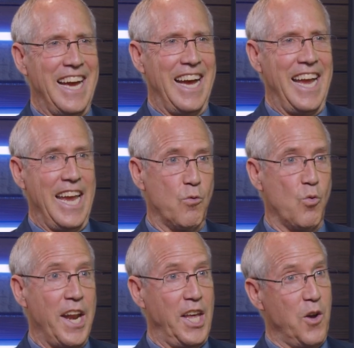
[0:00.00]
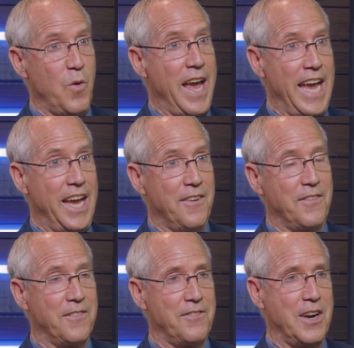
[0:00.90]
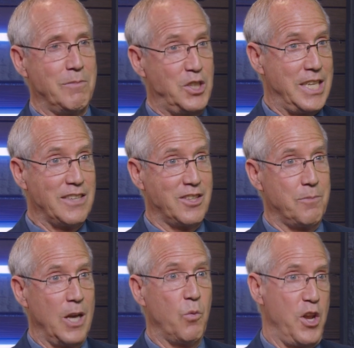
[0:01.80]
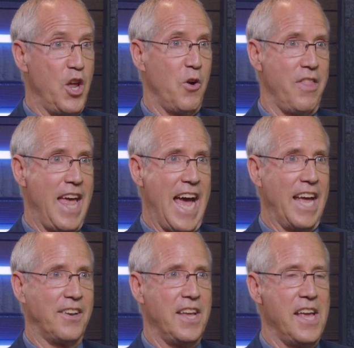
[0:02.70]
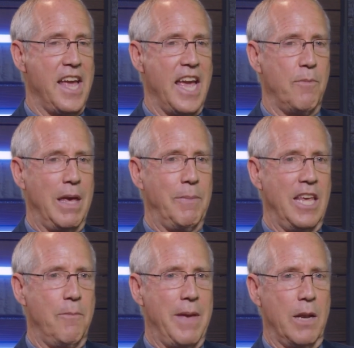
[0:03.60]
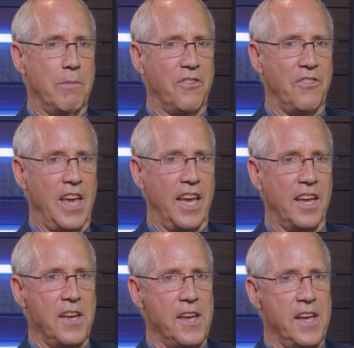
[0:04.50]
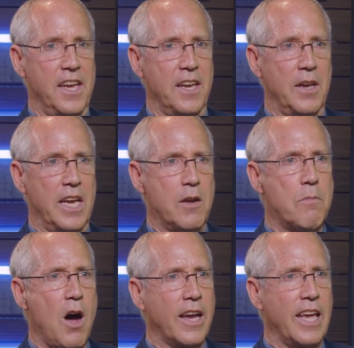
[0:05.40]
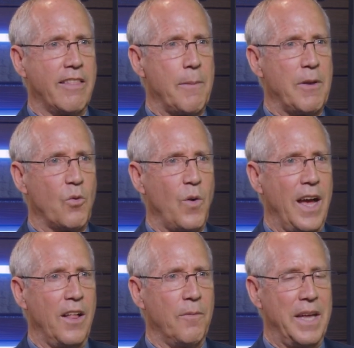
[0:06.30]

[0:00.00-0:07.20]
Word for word: uh, in running away from Jezebel. We know that. And maybe he made a mistake in, in mocking them as well.